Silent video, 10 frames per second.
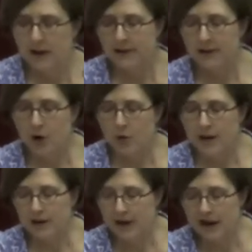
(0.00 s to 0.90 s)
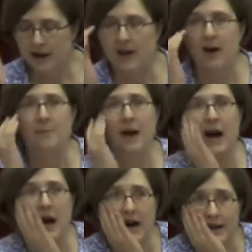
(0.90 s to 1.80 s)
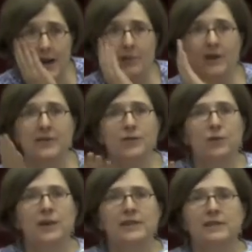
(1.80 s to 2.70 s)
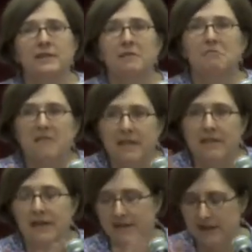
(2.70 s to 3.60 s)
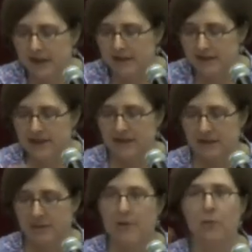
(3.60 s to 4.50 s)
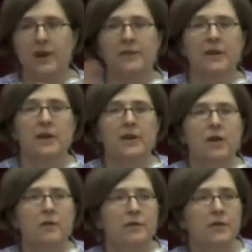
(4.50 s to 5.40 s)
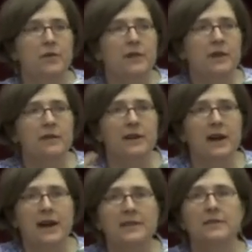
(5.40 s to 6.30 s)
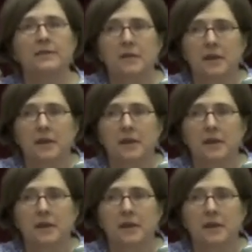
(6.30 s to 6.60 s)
So now a couple other stories. This is by way of an overview of the kinds of